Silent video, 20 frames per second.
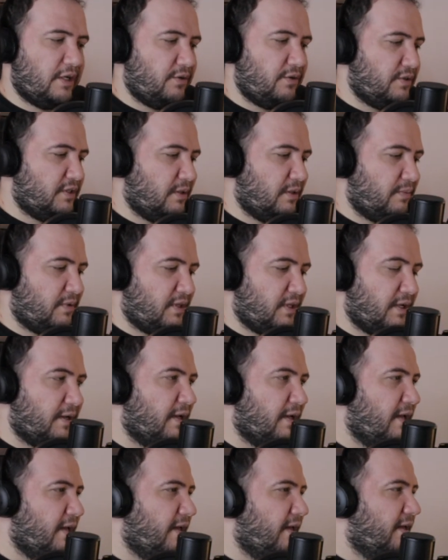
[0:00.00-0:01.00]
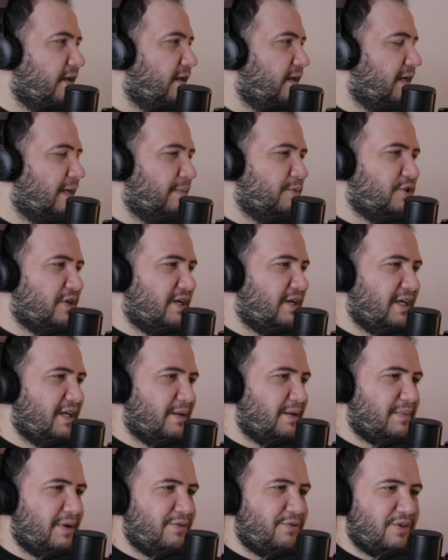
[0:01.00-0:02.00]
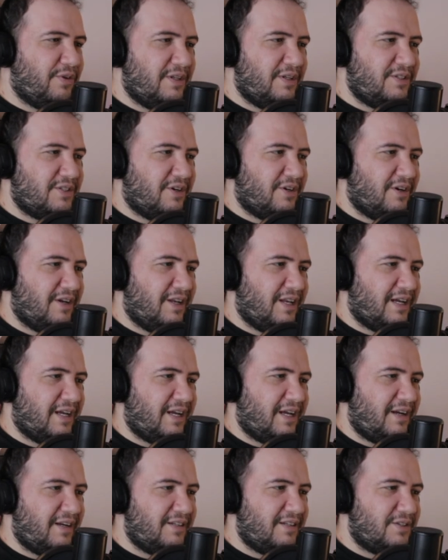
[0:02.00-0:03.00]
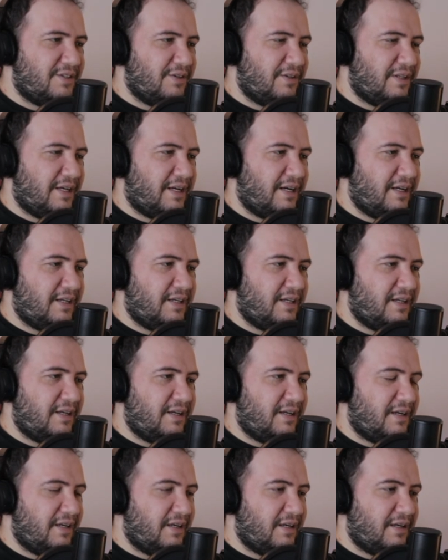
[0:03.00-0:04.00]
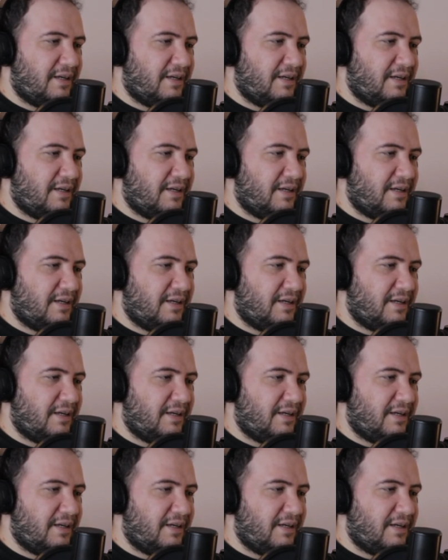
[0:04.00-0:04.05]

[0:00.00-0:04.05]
or something. I'm trying to get my friends online so that I can